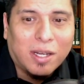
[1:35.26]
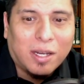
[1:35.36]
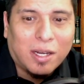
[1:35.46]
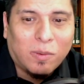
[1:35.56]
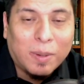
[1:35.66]

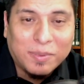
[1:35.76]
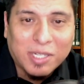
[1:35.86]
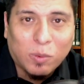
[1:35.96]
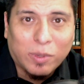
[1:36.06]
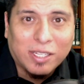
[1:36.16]
uh,
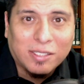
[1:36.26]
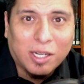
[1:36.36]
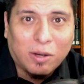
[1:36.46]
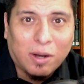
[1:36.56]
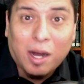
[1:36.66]
website where they
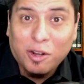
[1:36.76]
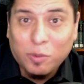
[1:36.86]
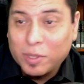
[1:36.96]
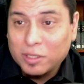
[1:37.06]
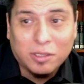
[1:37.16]
sell
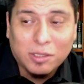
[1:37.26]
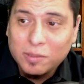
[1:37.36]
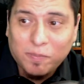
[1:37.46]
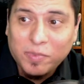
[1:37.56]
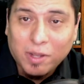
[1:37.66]
audiobooks
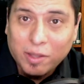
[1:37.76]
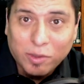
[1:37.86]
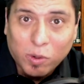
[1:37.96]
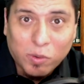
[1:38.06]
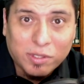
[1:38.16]
on
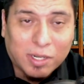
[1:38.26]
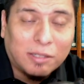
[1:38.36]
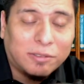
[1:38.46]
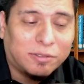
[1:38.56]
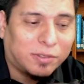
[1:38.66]
their own
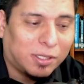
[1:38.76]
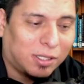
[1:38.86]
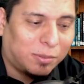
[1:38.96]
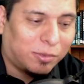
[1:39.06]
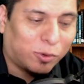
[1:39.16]
stuff
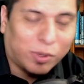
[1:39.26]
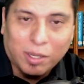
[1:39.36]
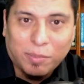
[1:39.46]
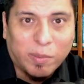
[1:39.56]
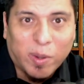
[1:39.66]
uh, before
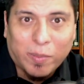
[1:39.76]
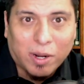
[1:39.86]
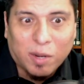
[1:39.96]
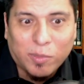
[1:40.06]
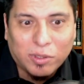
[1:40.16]
they put them up on
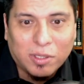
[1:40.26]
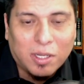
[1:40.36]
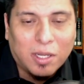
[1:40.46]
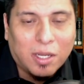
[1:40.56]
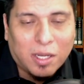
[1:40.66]
Audible,
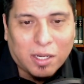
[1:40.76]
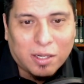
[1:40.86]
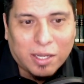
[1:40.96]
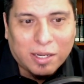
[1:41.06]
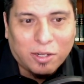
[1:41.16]

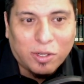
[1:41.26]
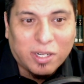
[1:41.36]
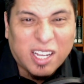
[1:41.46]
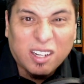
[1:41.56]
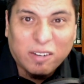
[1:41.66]
uh, and you can
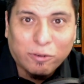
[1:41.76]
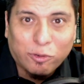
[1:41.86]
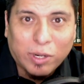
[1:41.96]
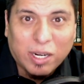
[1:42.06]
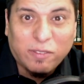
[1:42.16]
download it for
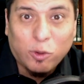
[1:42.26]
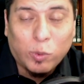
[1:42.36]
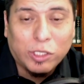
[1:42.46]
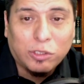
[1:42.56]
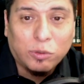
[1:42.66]
free. And if you
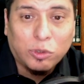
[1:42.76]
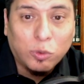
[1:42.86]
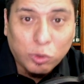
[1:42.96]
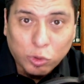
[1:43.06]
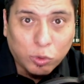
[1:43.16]
wish to
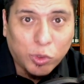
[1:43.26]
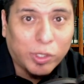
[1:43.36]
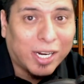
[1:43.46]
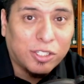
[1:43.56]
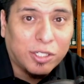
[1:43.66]
choose to, you
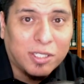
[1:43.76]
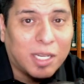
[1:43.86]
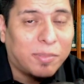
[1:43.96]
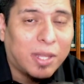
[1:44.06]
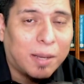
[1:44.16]
can actually
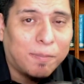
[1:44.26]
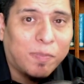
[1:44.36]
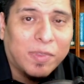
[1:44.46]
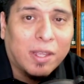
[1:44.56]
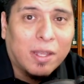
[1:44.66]
tip them,
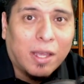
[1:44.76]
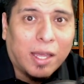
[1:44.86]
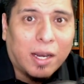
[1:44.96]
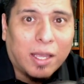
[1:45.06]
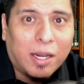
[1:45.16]

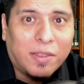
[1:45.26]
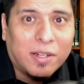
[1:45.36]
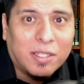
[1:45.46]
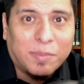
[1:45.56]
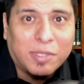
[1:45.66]
and any of the
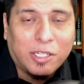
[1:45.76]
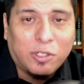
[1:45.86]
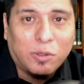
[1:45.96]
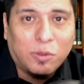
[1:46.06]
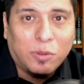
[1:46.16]
tips that
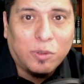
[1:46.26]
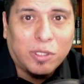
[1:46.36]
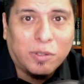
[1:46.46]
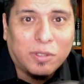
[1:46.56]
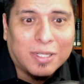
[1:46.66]
you
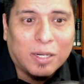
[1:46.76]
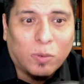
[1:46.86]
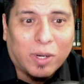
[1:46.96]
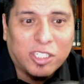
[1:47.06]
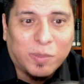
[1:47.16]
you send
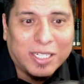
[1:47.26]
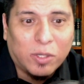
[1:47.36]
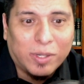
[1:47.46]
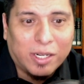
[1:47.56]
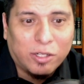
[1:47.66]
will actually be
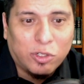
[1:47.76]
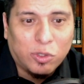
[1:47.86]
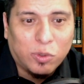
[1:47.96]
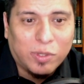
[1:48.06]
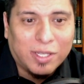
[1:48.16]
donated
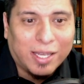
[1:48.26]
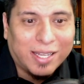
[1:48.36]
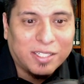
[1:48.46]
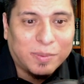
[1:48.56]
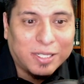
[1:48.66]
to the
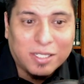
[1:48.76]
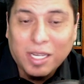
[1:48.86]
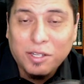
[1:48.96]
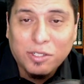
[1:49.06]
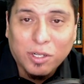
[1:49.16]

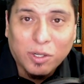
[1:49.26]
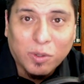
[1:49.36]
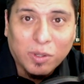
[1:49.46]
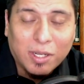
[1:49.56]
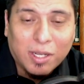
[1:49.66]
ASPCA.
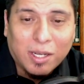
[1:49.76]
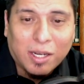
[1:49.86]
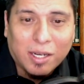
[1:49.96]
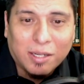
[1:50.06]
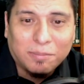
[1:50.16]
So
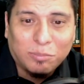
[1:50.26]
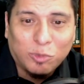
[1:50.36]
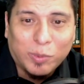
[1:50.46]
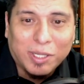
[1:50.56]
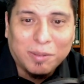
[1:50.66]
um,
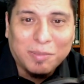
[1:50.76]
you'll be